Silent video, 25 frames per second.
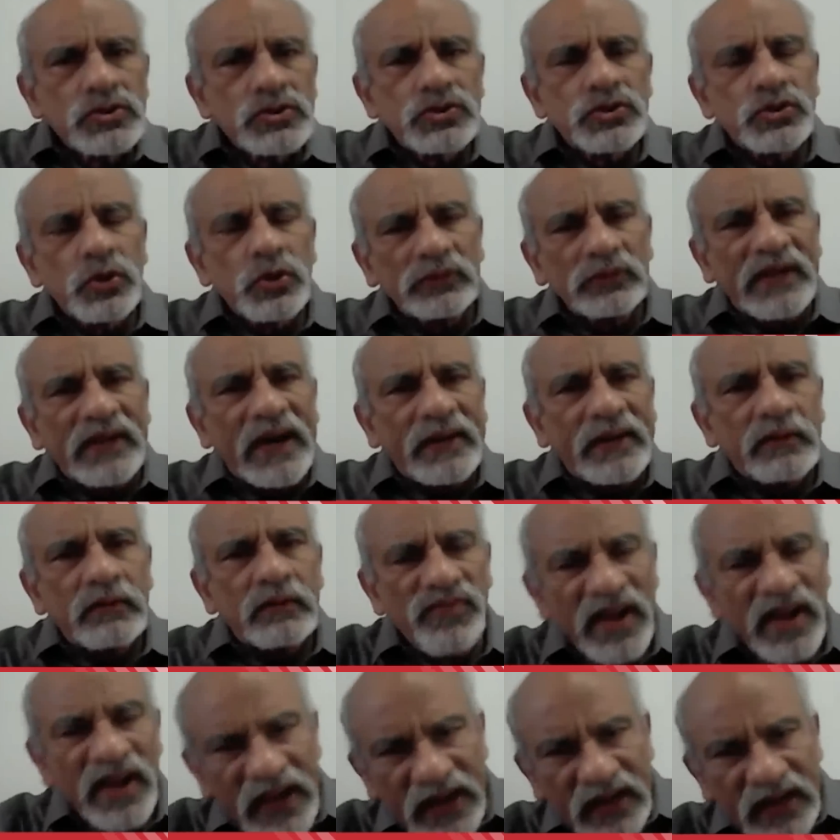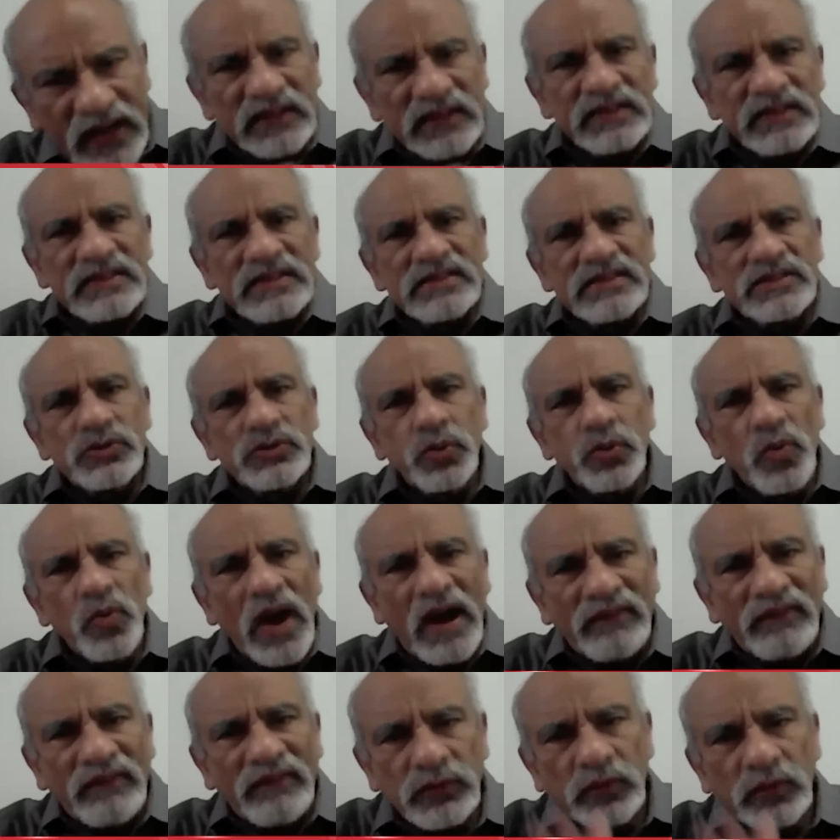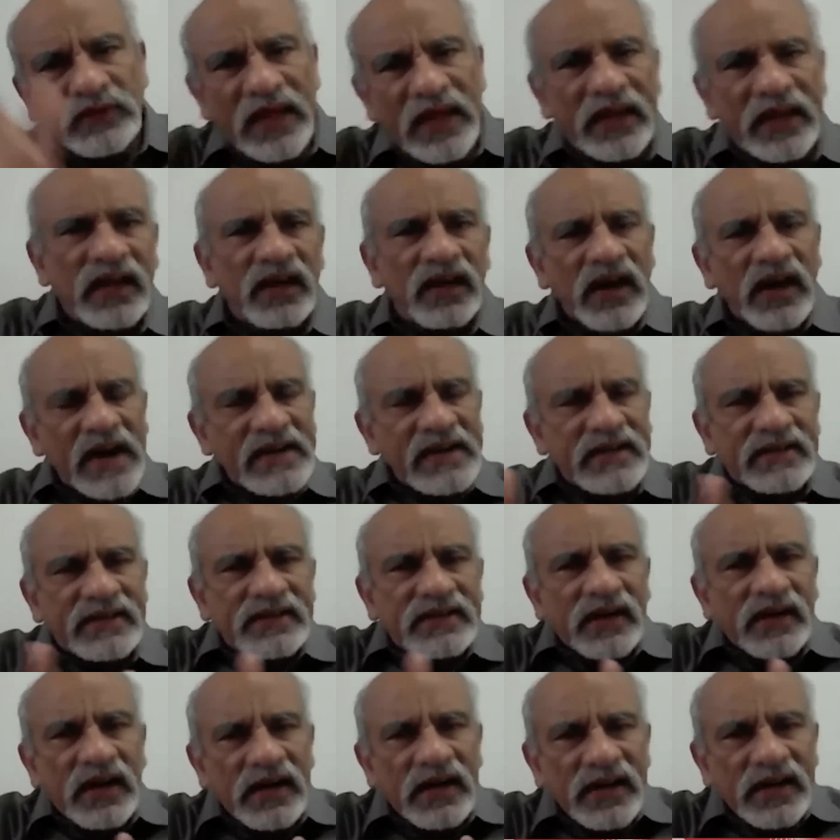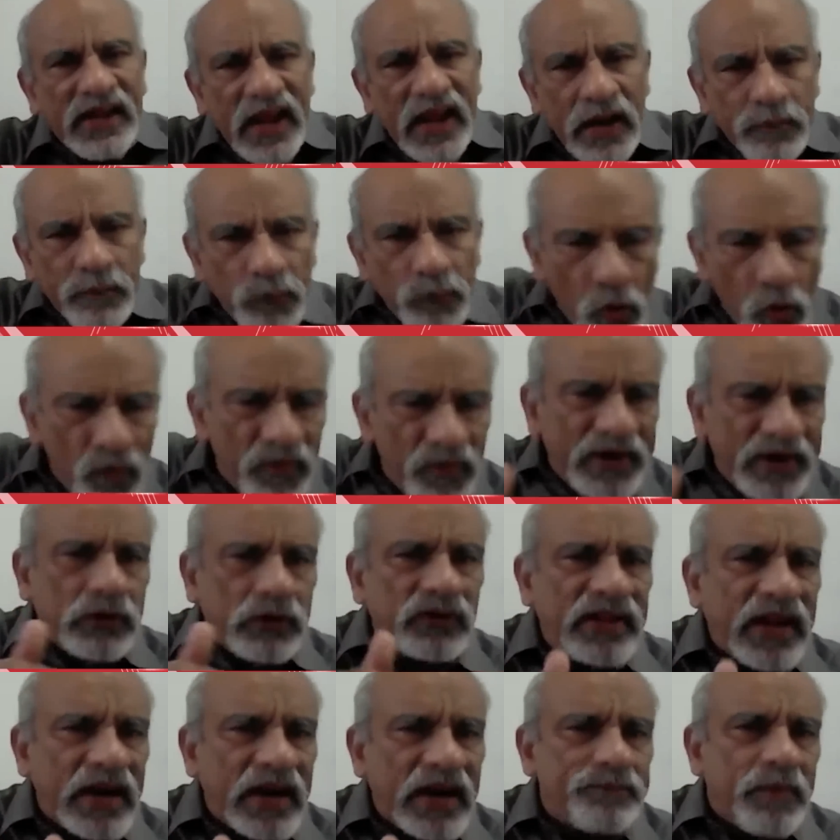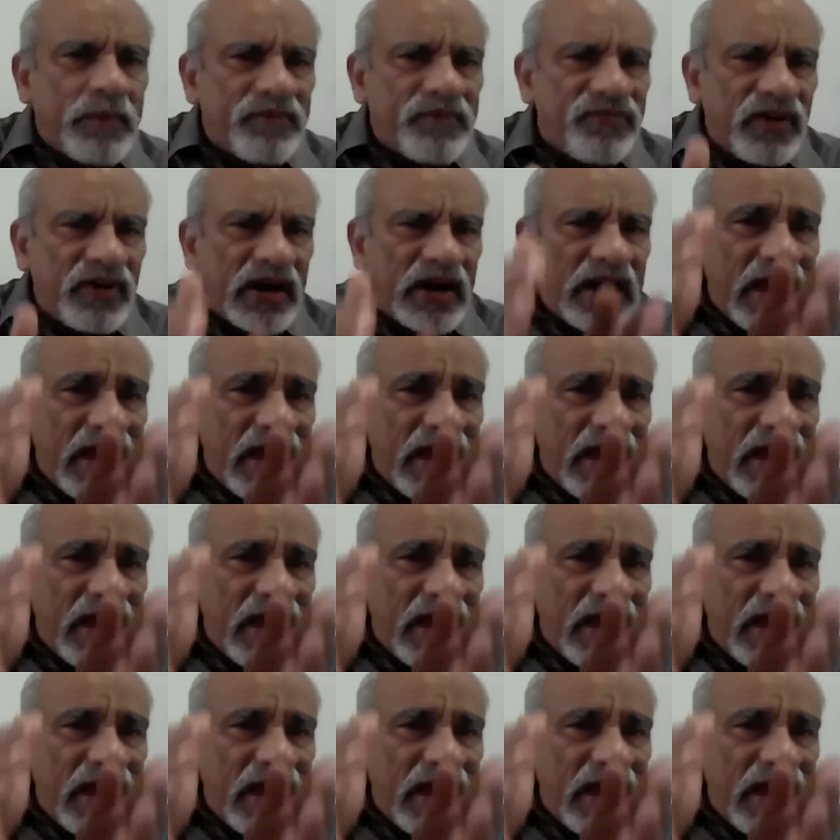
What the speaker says: so that vehicles who have to take a right turn can move into that buffer